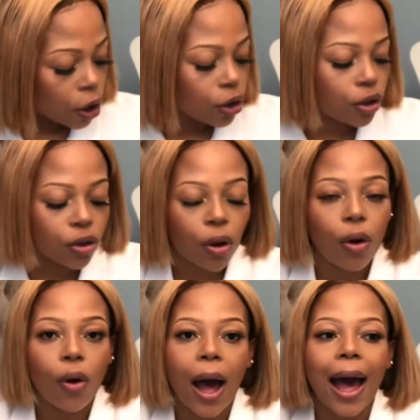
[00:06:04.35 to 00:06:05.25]

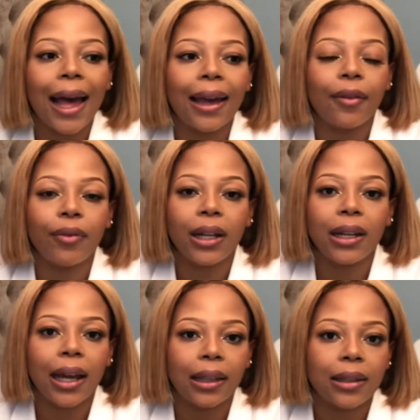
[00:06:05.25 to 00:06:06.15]
so I really
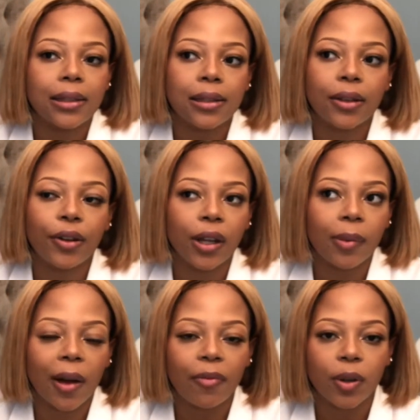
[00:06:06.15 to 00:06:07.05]
like this
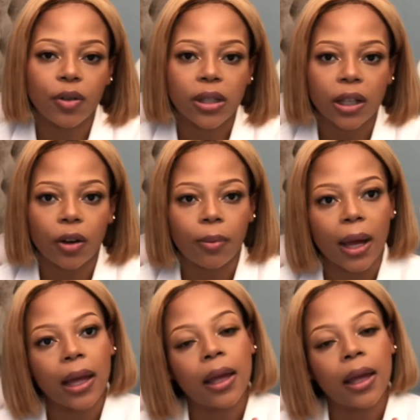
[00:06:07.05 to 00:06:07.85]
cream I've been using it on my